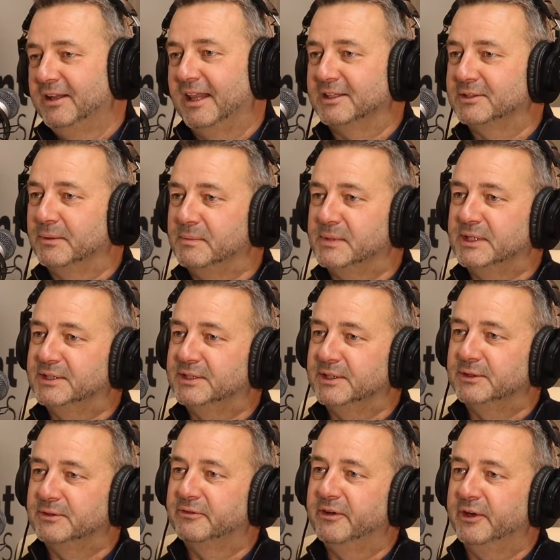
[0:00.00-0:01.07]
That's when we used to
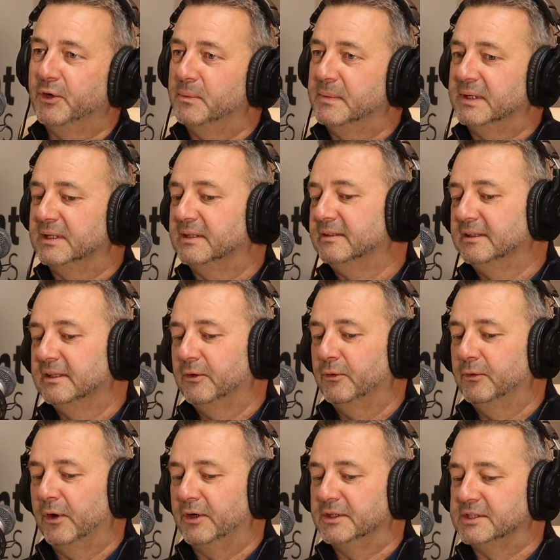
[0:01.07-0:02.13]
use film and
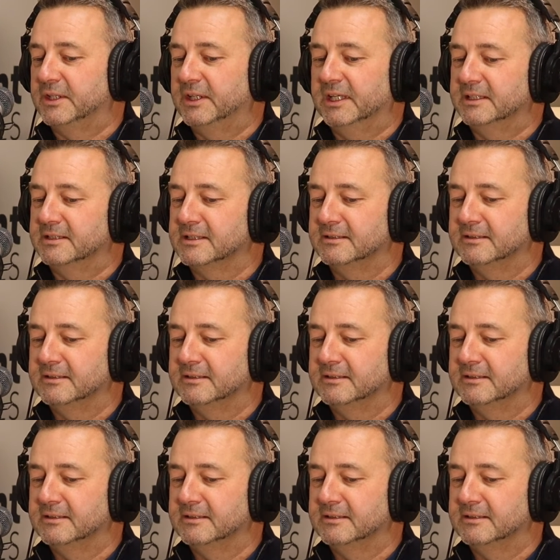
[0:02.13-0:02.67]
all kinds of things.